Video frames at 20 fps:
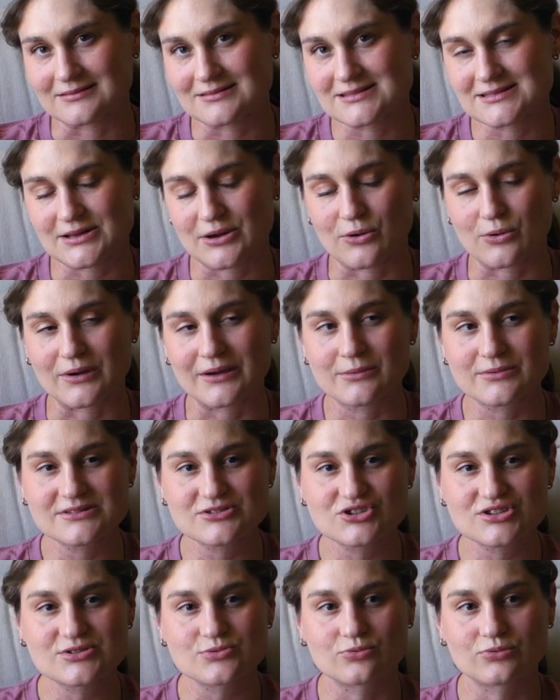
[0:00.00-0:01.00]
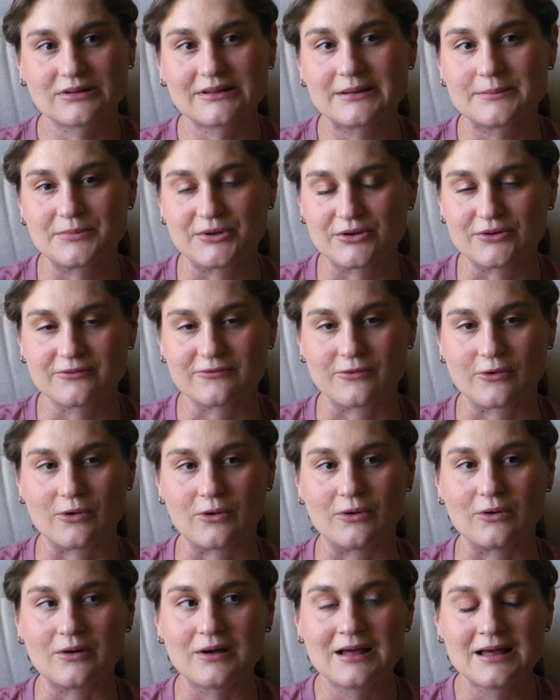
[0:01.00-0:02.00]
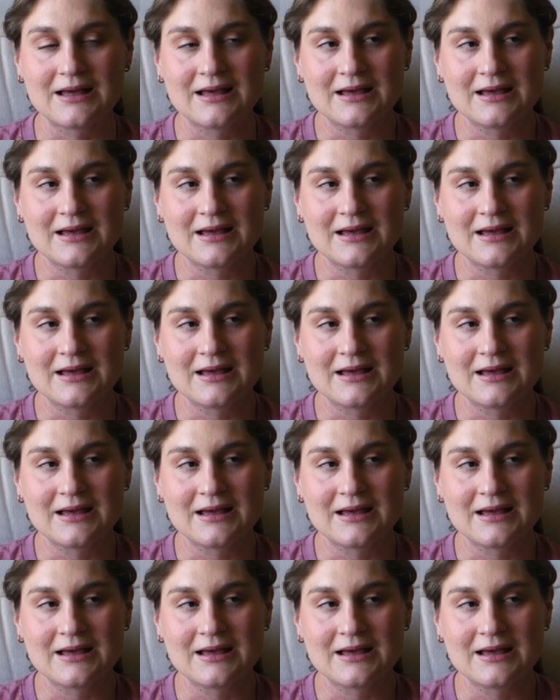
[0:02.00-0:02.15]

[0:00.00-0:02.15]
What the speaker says: So it was just really beautiful